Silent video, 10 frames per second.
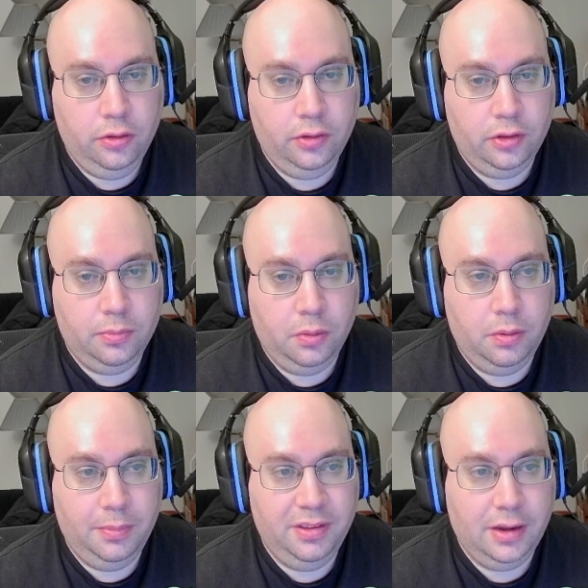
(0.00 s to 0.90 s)
let's put one
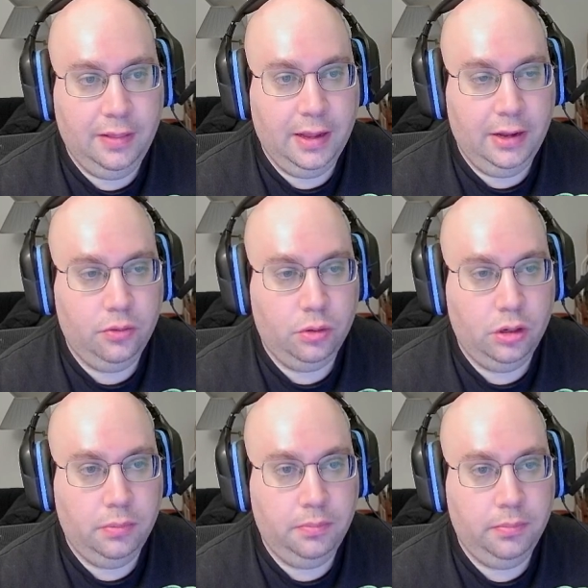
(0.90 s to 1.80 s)
beside that
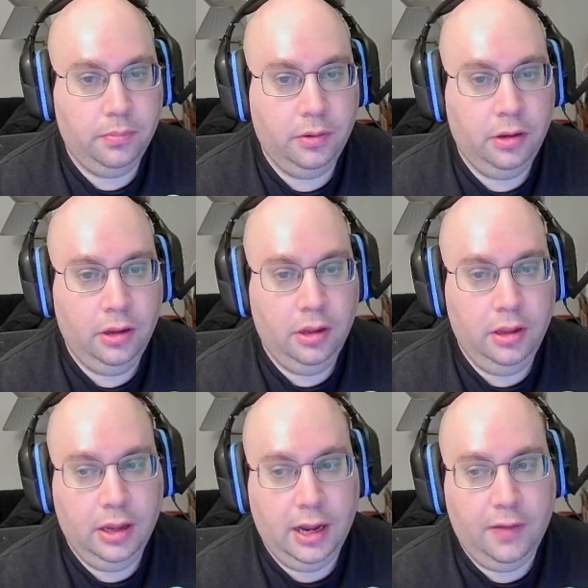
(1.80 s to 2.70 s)
dorm,
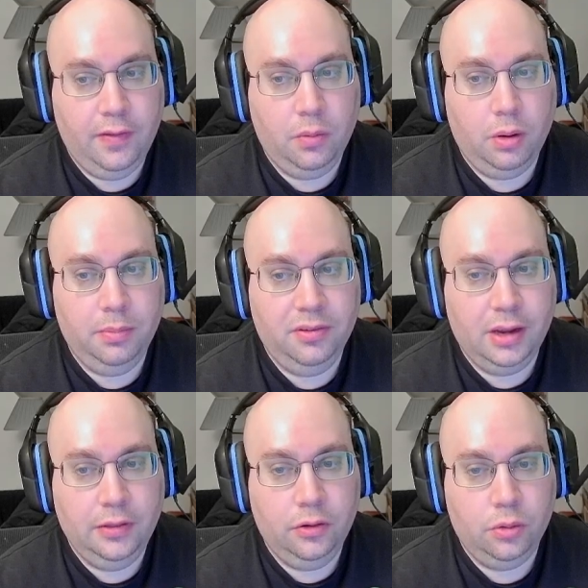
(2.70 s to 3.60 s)
and then one
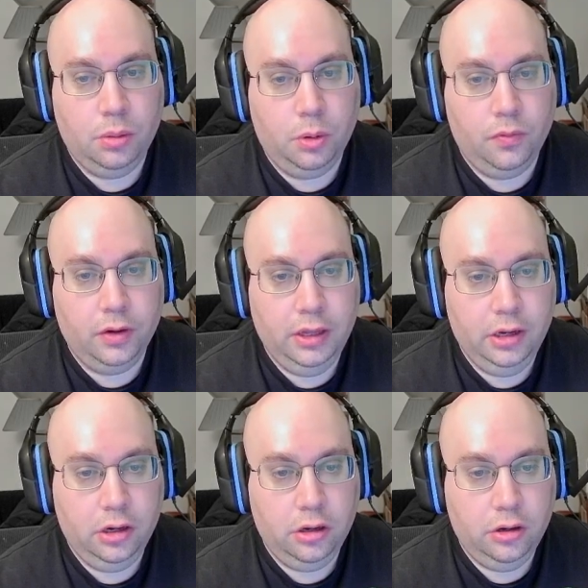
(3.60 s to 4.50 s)
beside the dorm over
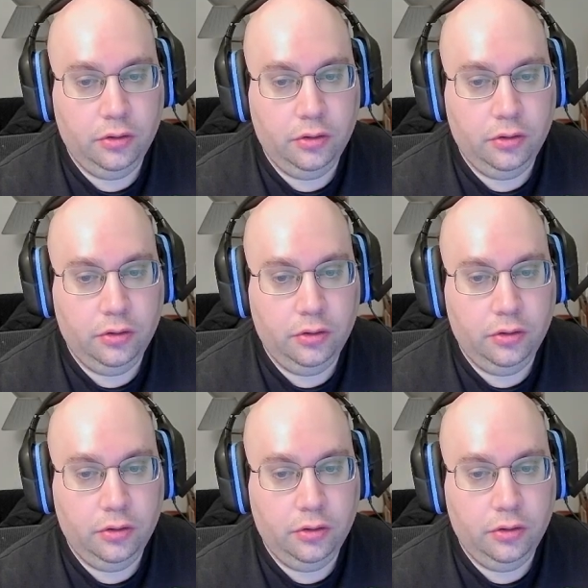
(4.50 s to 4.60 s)
here.